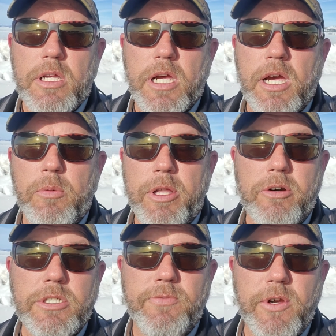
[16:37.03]
whether
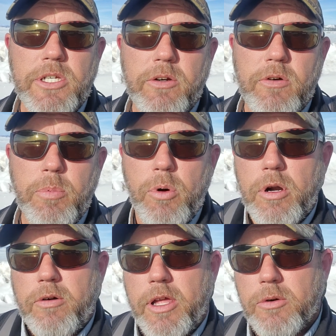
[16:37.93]
it's a fishing report
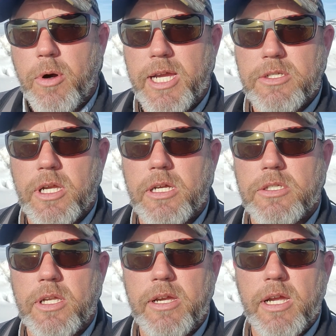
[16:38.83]
or otherwise,
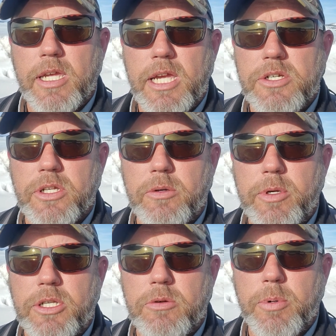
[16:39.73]
occasionally
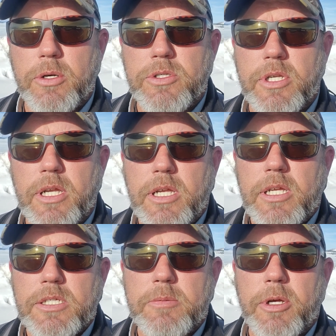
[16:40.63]
we do post
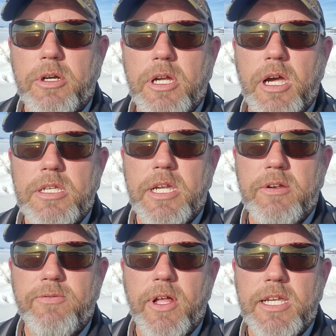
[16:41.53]
some other content,
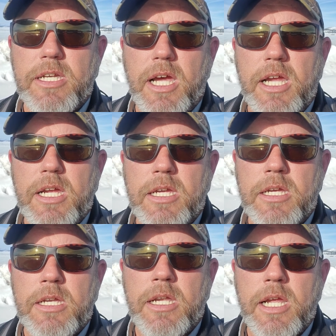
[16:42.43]
fly tying
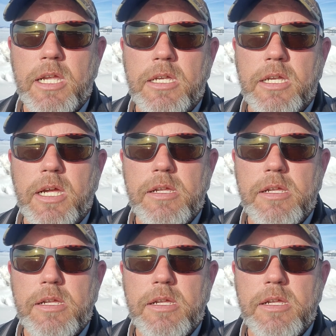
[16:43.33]
and